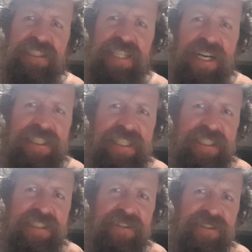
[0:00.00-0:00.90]

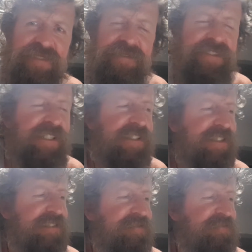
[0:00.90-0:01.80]
dungy sort of
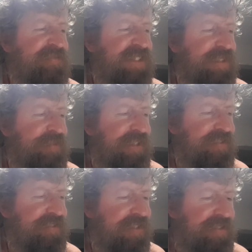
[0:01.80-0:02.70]

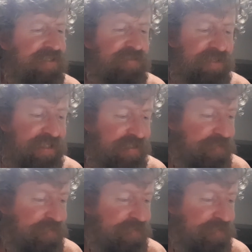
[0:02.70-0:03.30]
smell to it, but